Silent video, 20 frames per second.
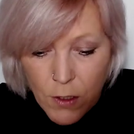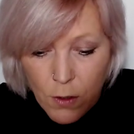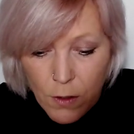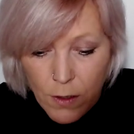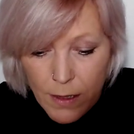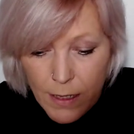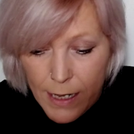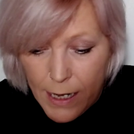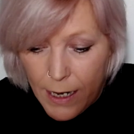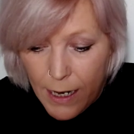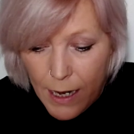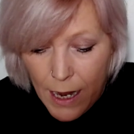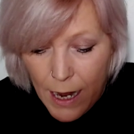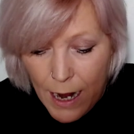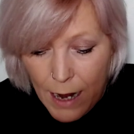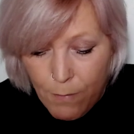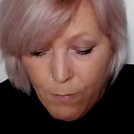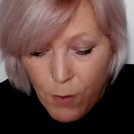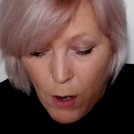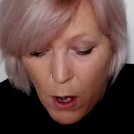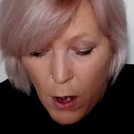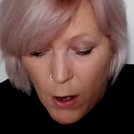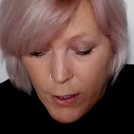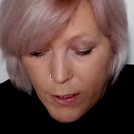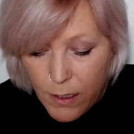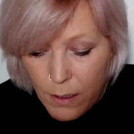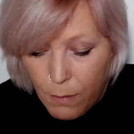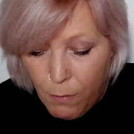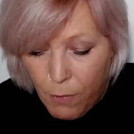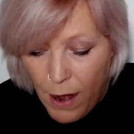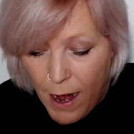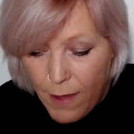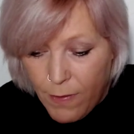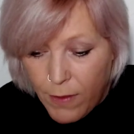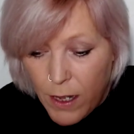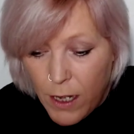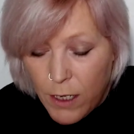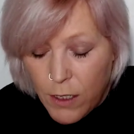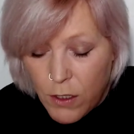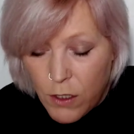Suddenly I'm not out of
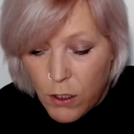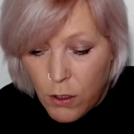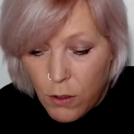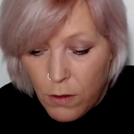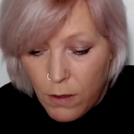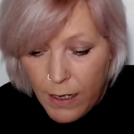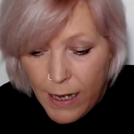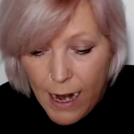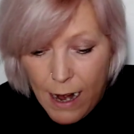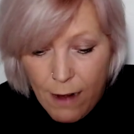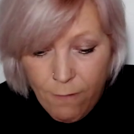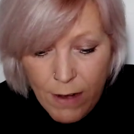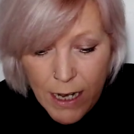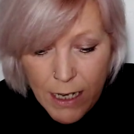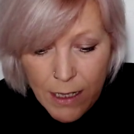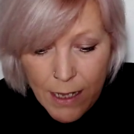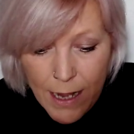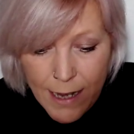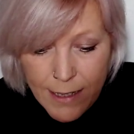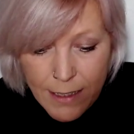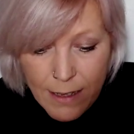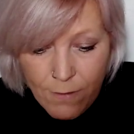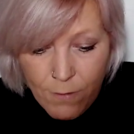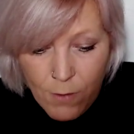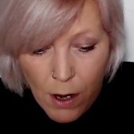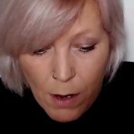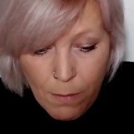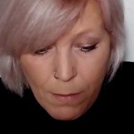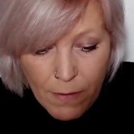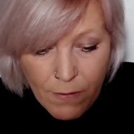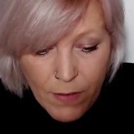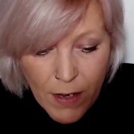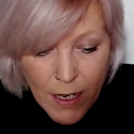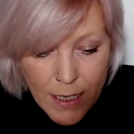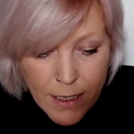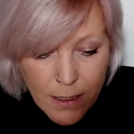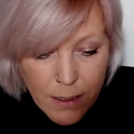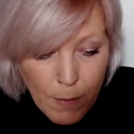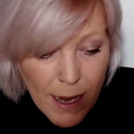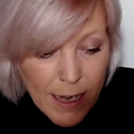breath. Suddenly I realise I've got my
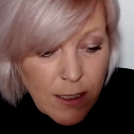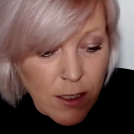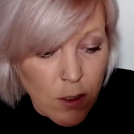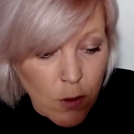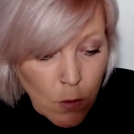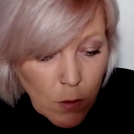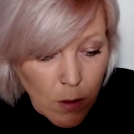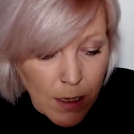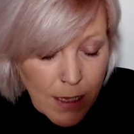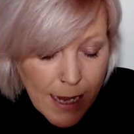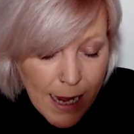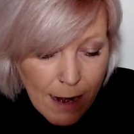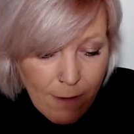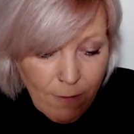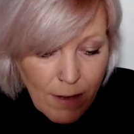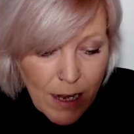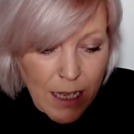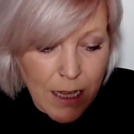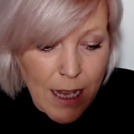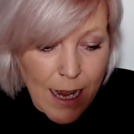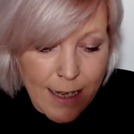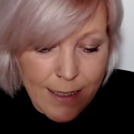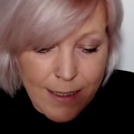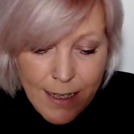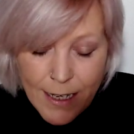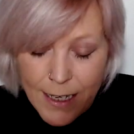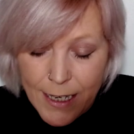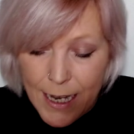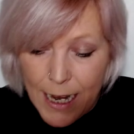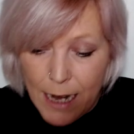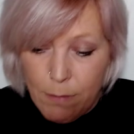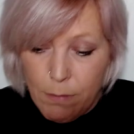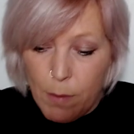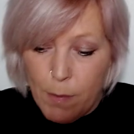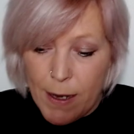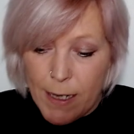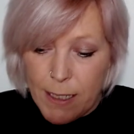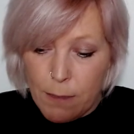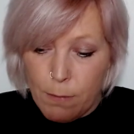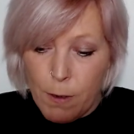fitness back. Suddenly I realise I can get in
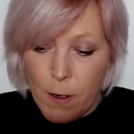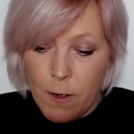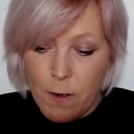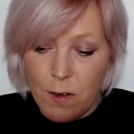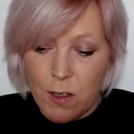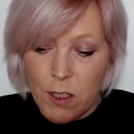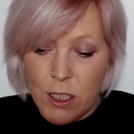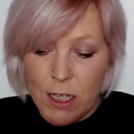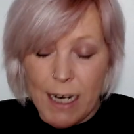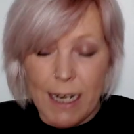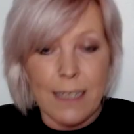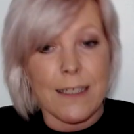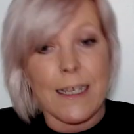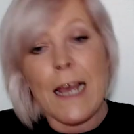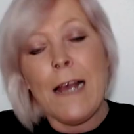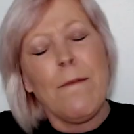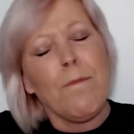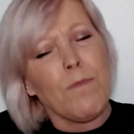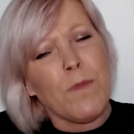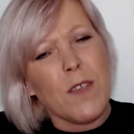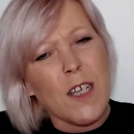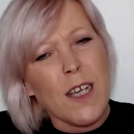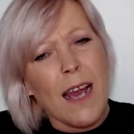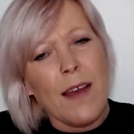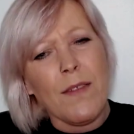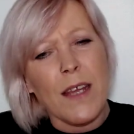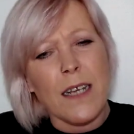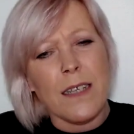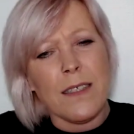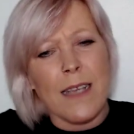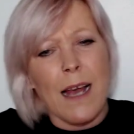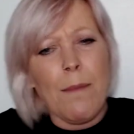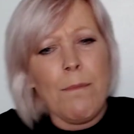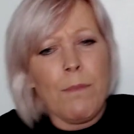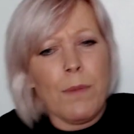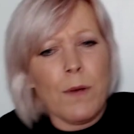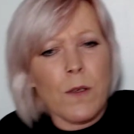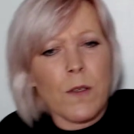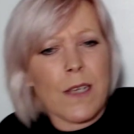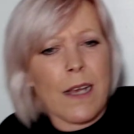my best pair of jeans. Do you get the
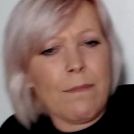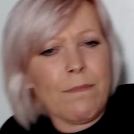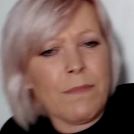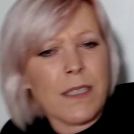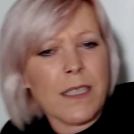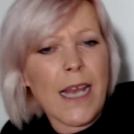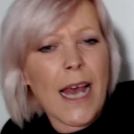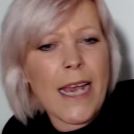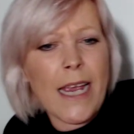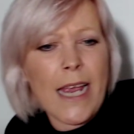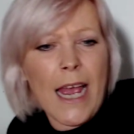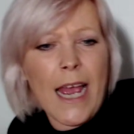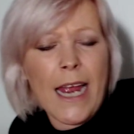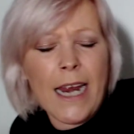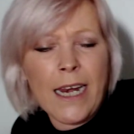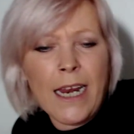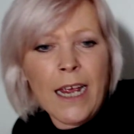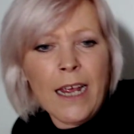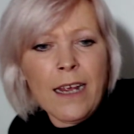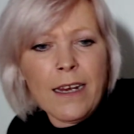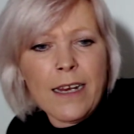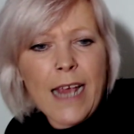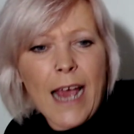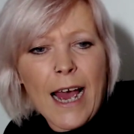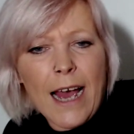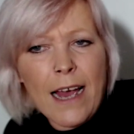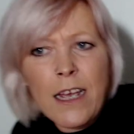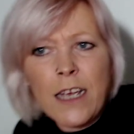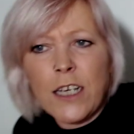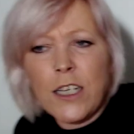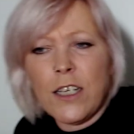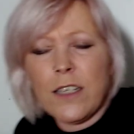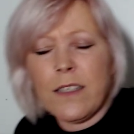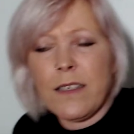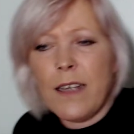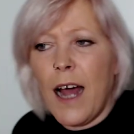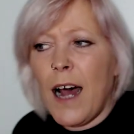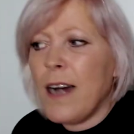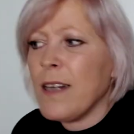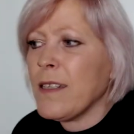examples I'm saying? Yeah, you
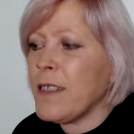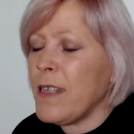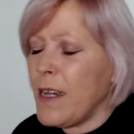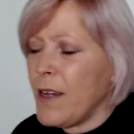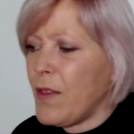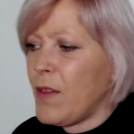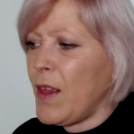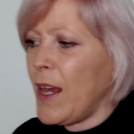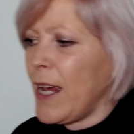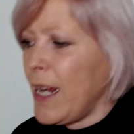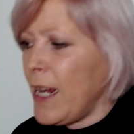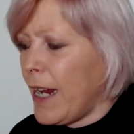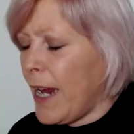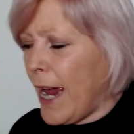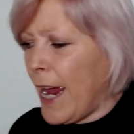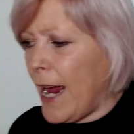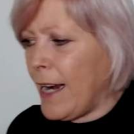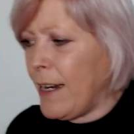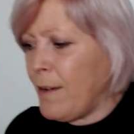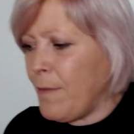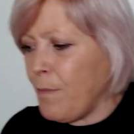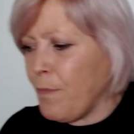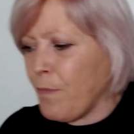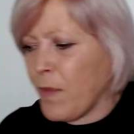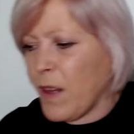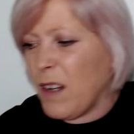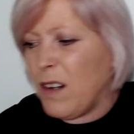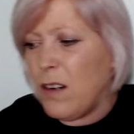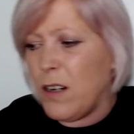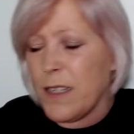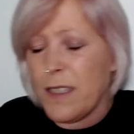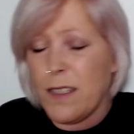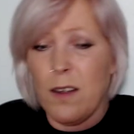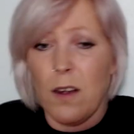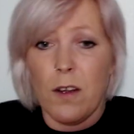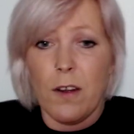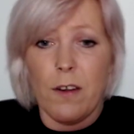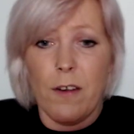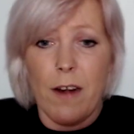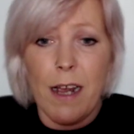start it thinking, oh, it's
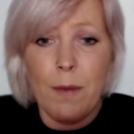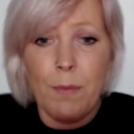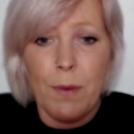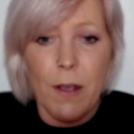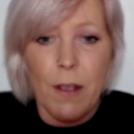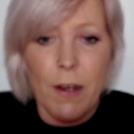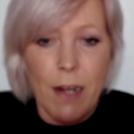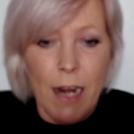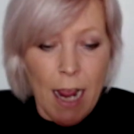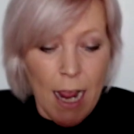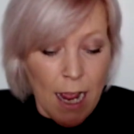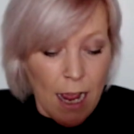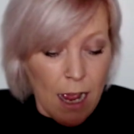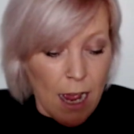not going to happen.